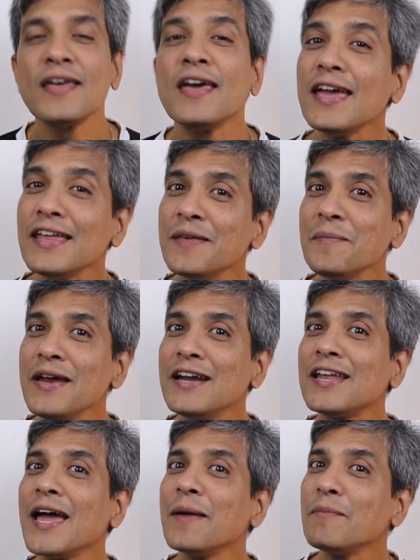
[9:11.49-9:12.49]
In the
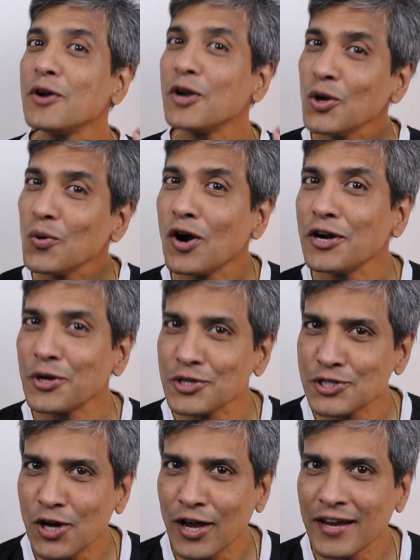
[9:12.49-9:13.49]
meantime, do you want to
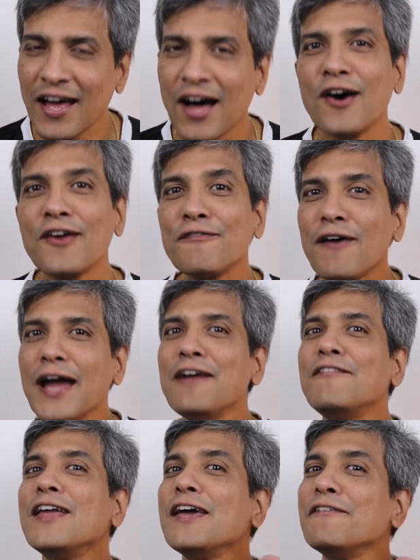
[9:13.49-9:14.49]
join our
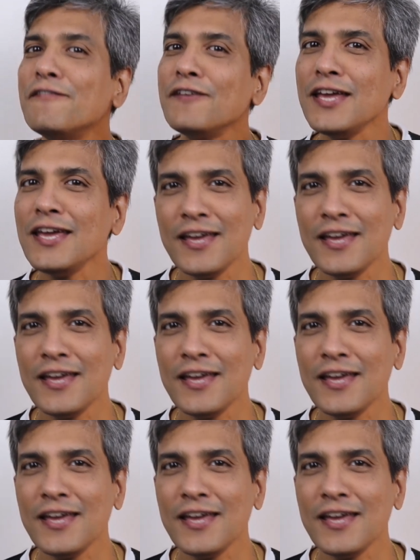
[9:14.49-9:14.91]
5-day free